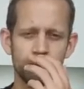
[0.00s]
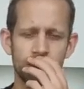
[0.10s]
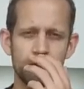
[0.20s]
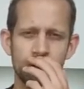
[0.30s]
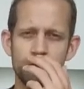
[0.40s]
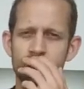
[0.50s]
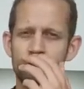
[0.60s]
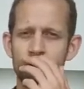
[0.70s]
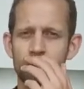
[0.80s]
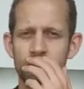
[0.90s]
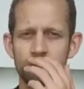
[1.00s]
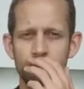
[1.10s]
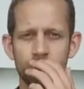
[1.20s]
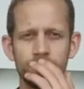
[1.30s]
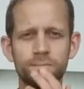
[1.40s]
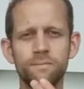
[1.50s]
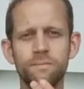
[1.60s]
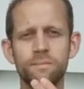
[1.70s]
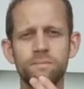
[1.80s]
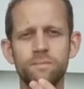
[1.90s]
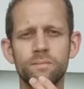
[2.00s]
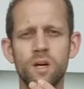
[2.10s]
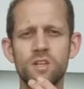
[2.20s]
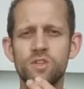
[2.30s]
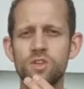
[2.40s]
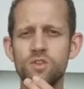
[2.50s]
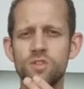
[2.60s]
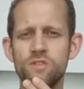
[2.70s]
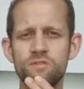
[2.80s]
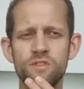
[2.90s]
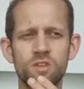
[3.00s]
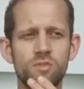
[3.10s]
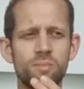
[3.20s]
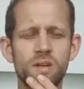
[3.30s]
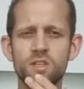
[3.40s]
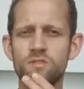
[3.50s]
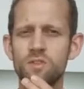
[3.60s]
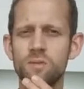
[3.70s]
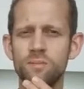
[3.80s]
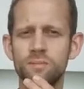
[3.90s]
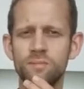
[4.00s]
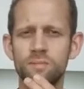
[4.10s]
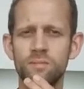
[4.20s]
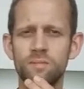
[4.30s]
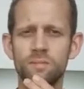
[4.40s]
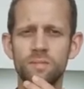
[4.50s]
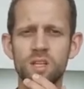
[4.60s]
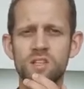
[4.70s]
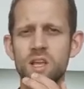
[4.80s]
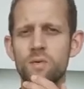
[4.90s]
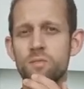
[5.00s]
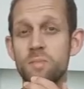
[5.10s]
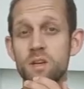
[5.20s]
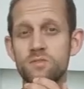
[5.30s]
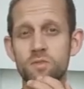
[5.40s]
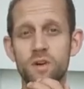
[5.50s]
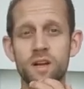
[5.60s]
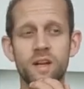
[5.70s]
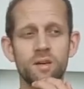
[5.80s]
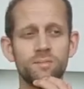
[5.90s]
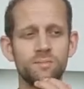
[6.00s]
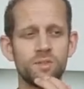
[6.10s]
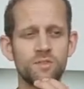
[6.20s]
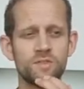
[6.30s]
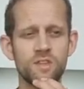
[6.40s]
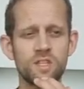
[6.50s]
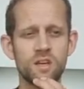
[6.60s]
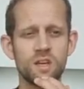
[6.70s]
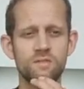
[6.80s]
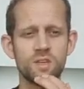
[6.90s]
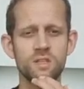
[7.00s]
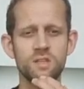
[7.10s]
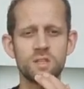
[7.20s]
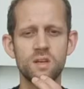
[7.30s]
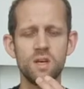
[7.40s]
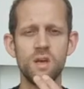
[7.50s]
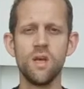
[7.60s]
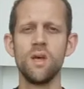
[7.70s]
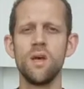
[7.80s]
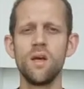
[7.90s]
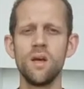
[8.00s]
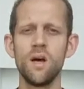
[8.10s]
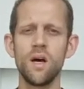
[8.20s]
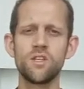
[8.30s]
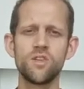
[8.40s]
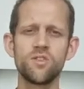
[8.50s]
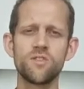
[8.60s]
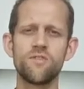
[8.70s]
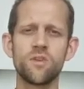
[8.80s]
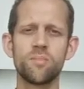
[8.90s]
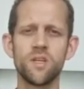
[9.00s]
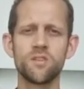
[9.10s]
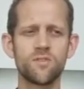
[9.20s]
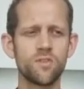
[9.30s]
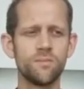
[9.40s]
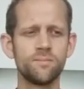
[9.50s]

I choose to feel peaceful. I choose to feel peaceful. Let's stay with peaceful right now, just for the sake of this. I choose to feel peaceful.